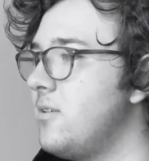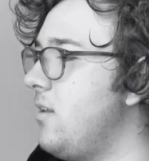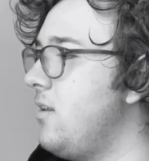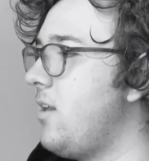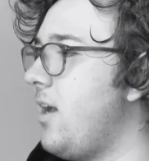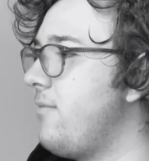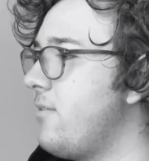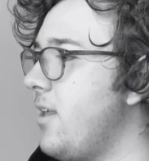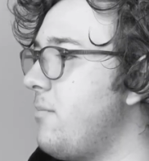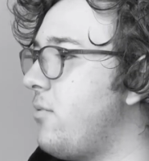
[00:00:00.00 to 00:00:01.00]
And then after
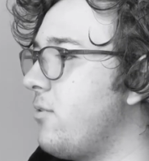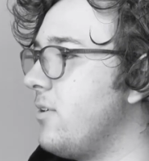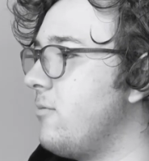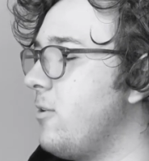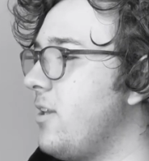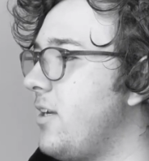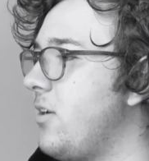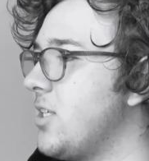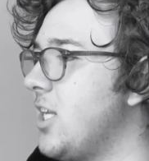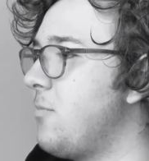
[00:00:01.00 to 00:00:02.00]
that point where they kill
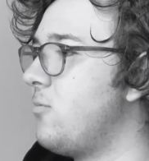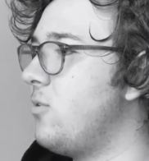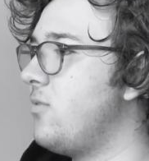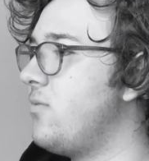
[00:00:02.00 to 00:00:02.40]
Steppenwolf,